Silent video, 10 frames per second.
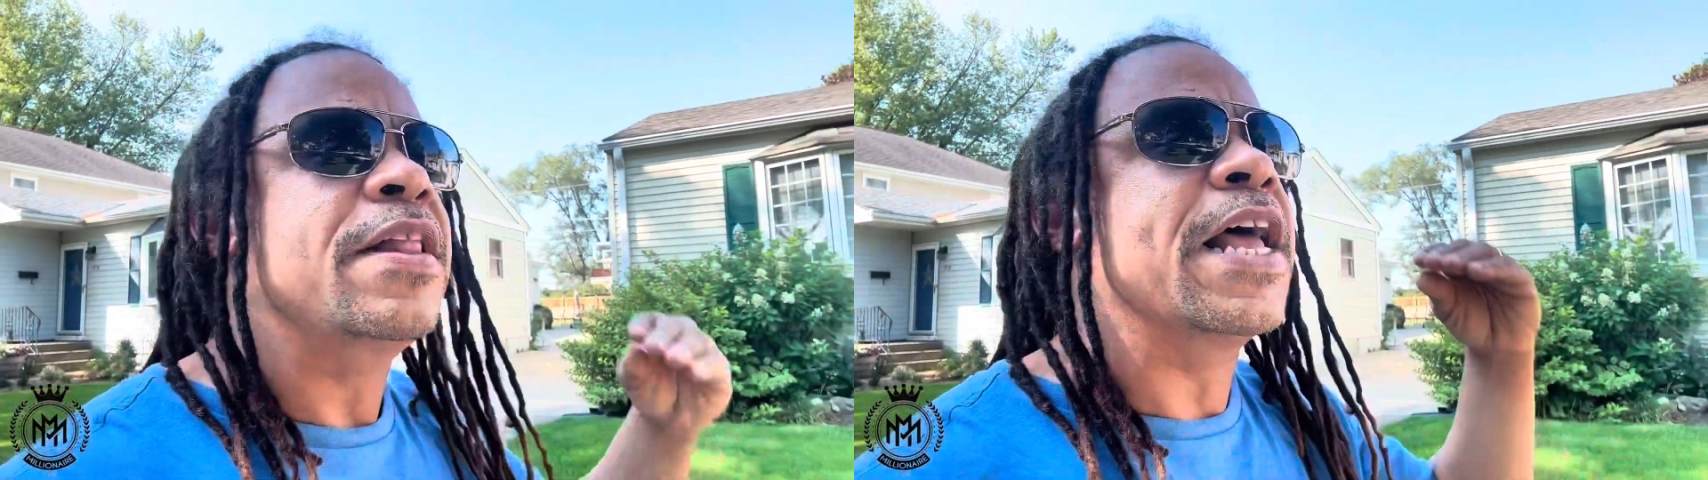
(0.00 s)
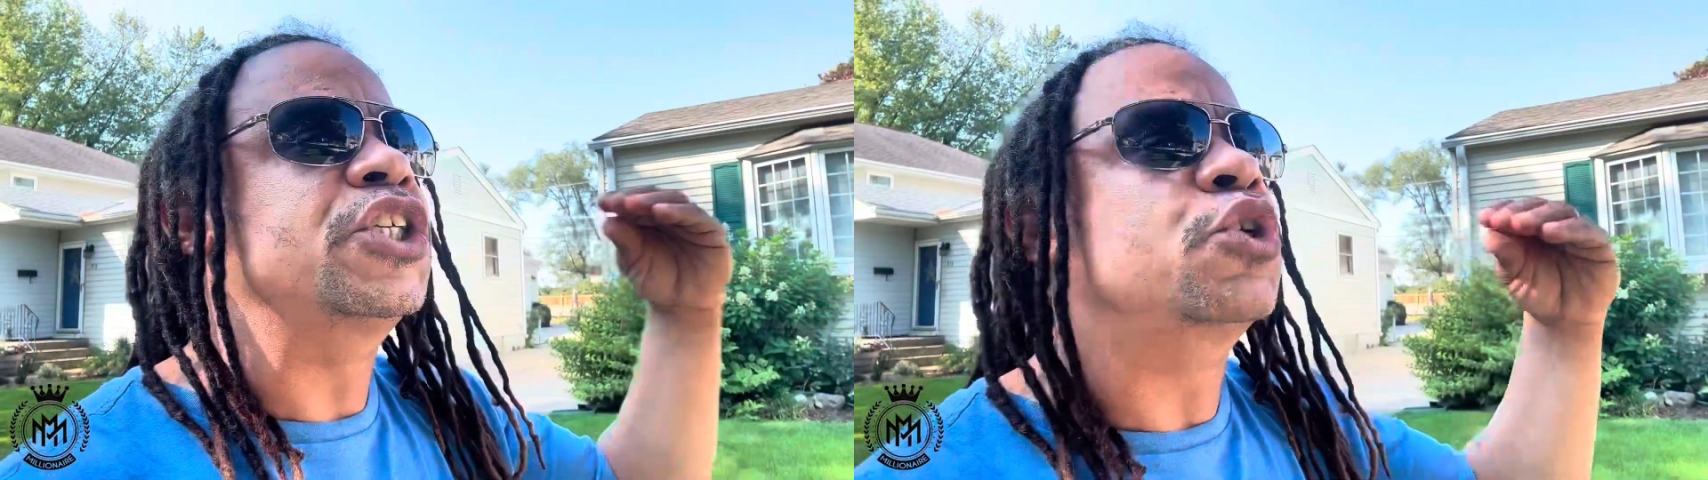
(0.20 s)

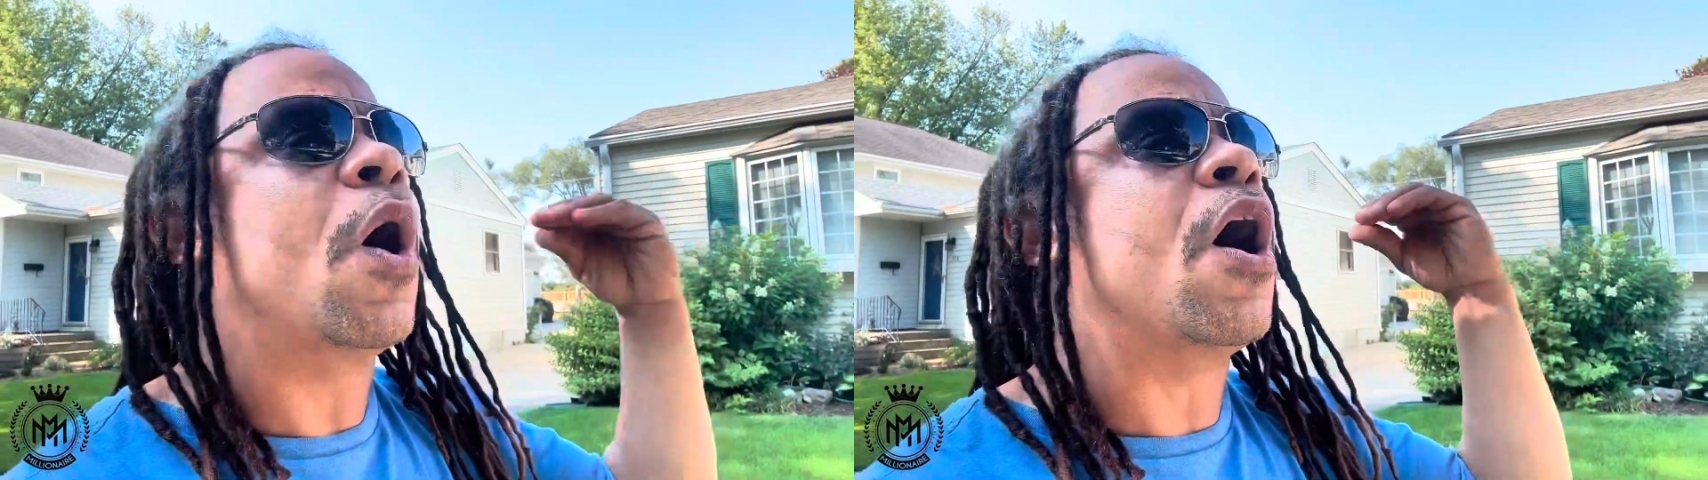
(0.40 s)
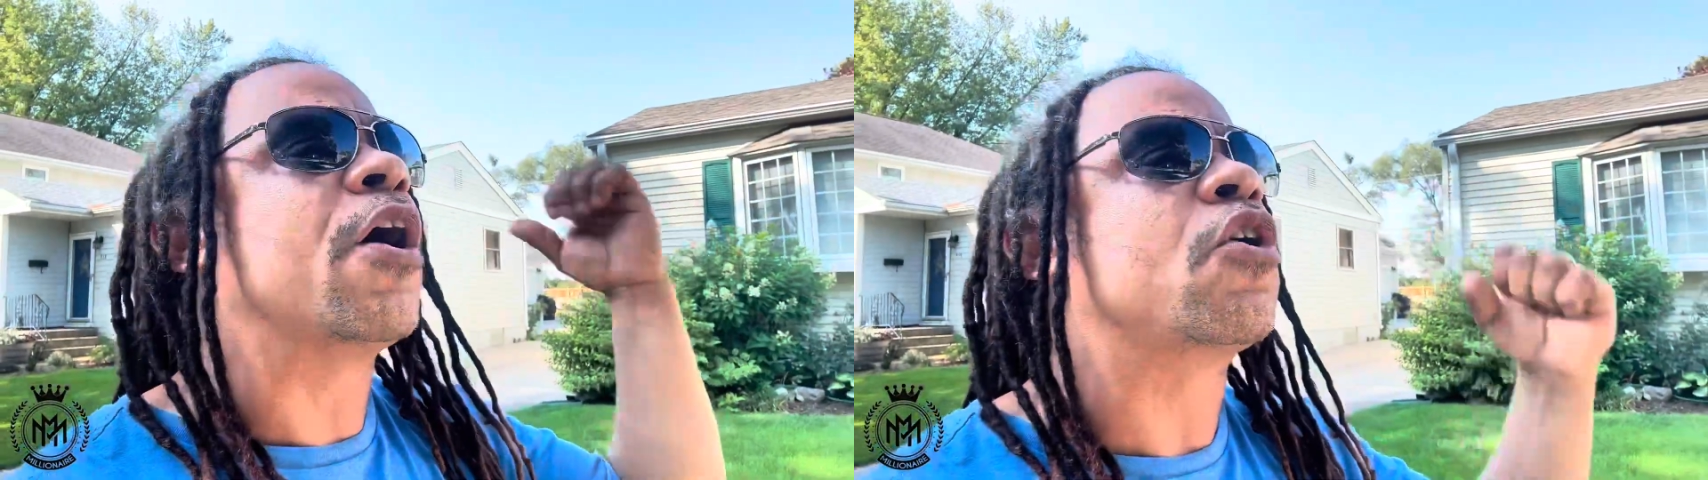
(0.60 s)
that you
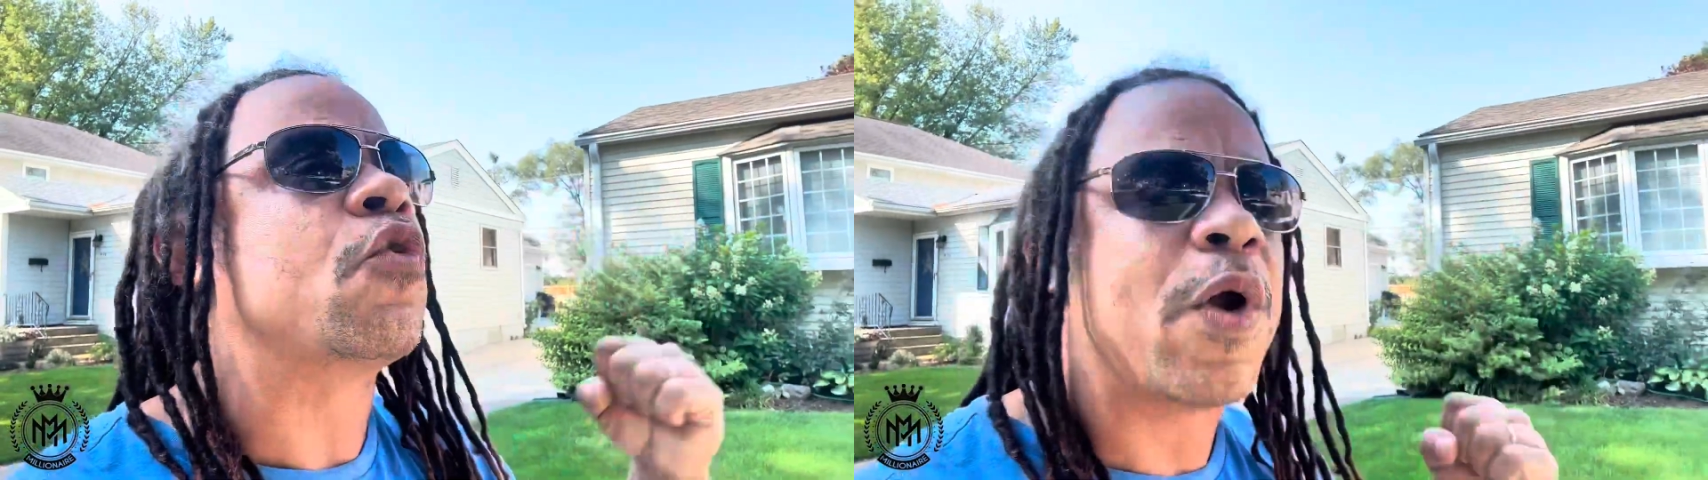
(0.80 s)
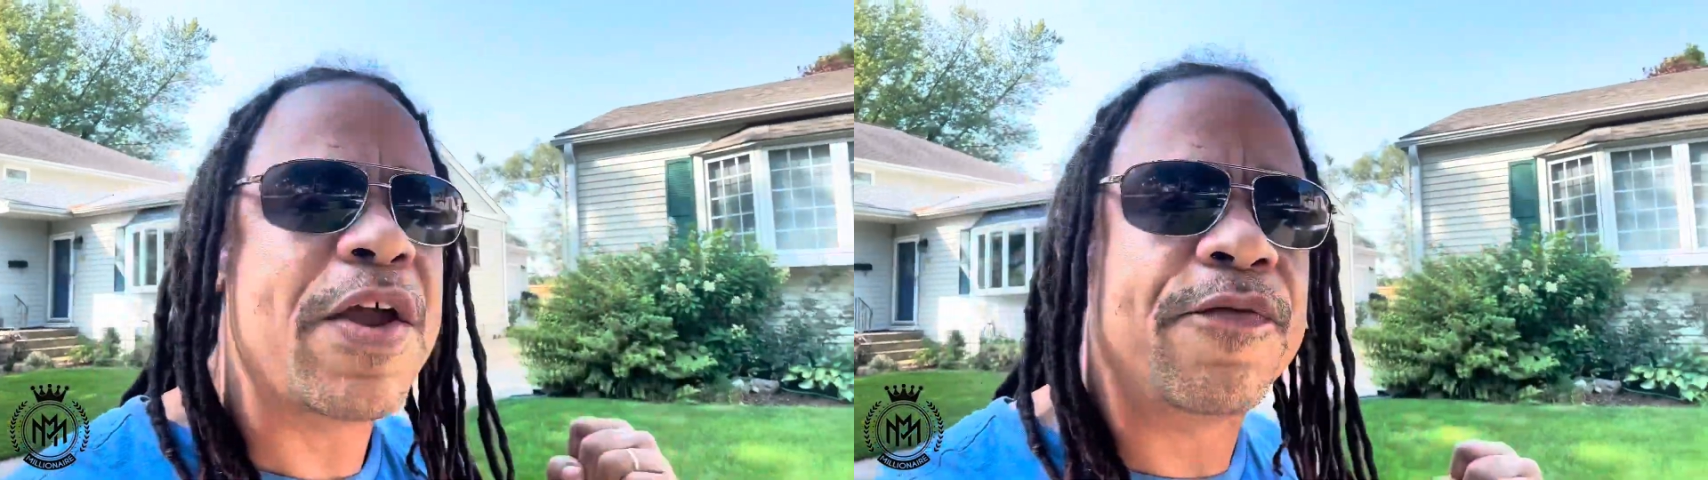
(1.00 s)
are
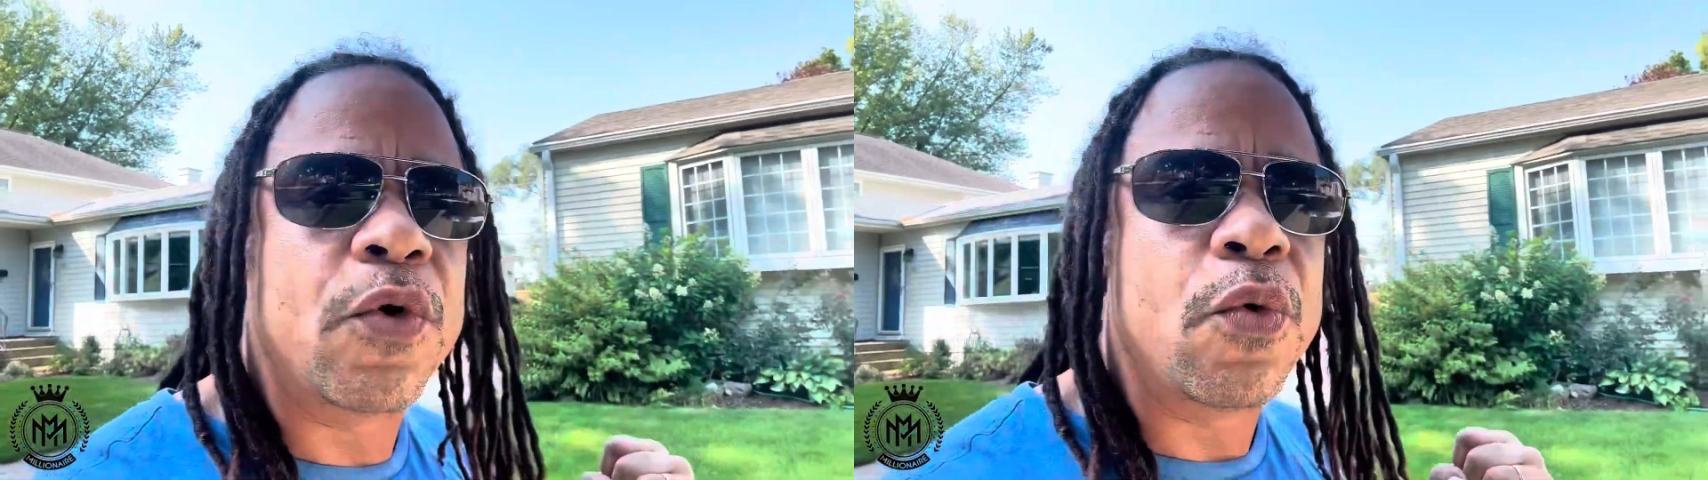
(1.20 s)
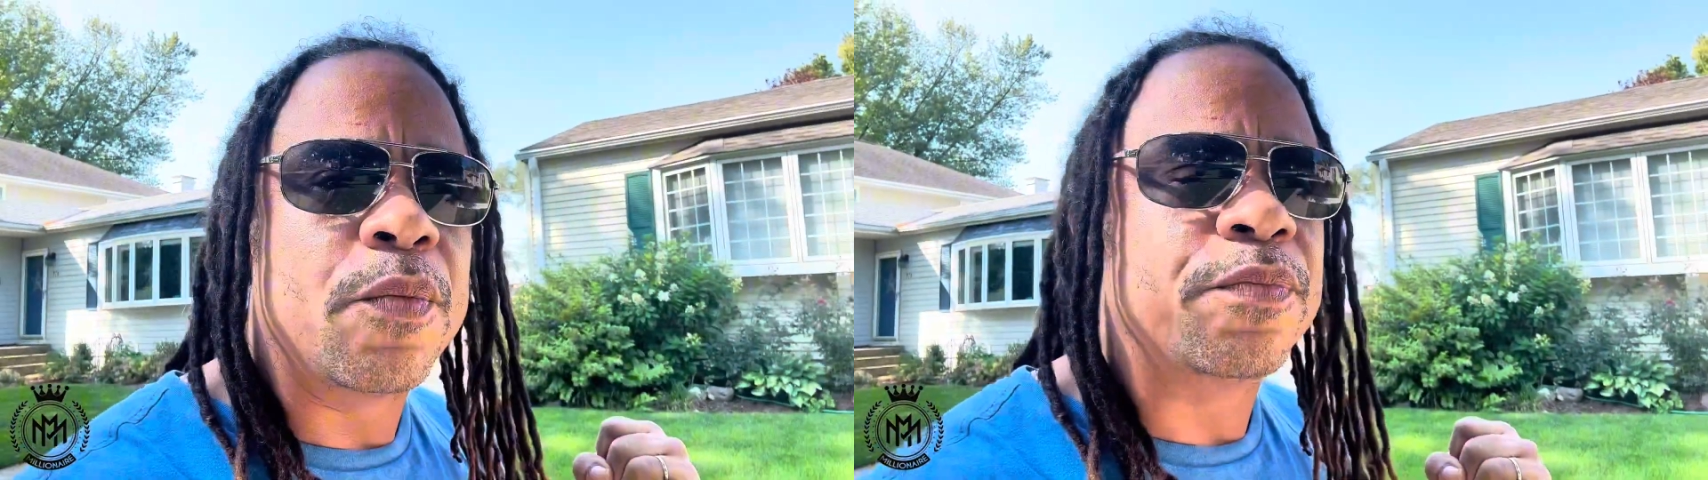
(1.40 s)

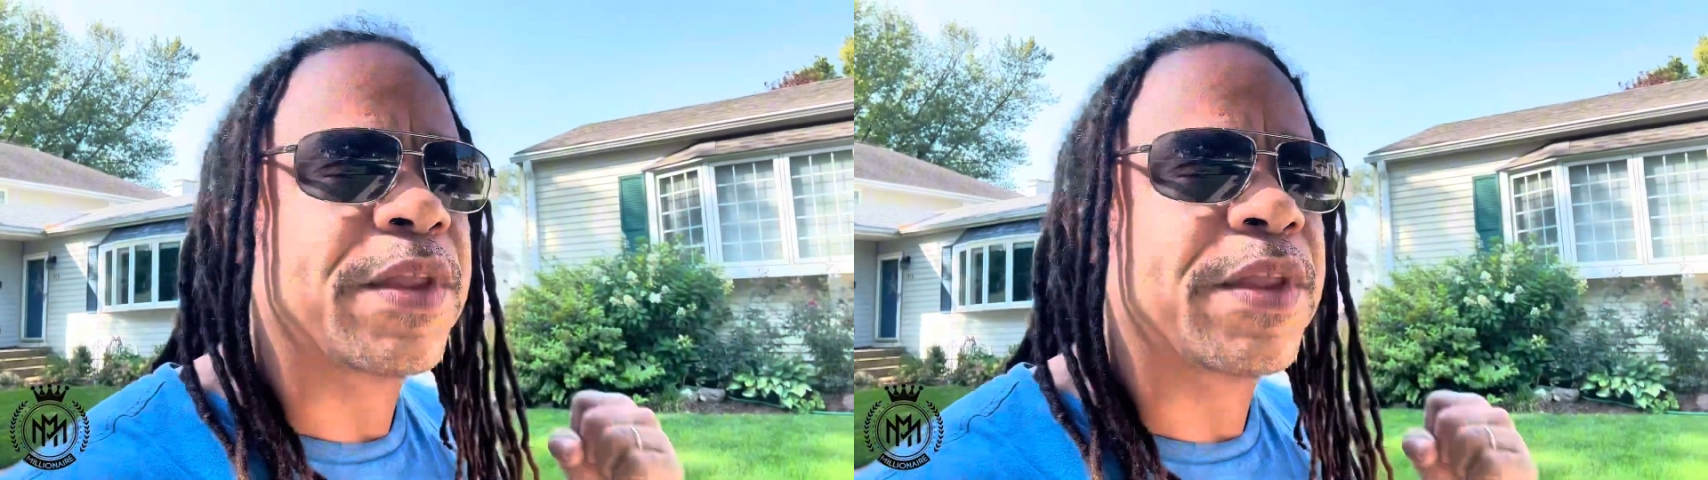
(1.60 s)
grateful